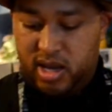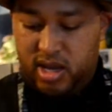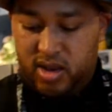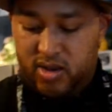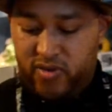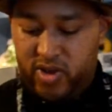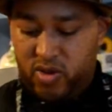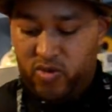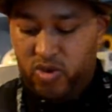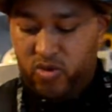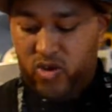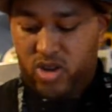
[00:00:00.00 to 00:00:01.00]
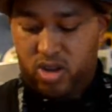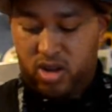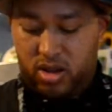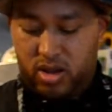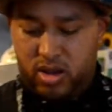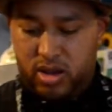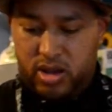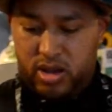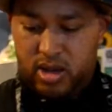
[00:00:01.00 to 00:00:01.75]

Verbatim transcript: you really wouldn't want to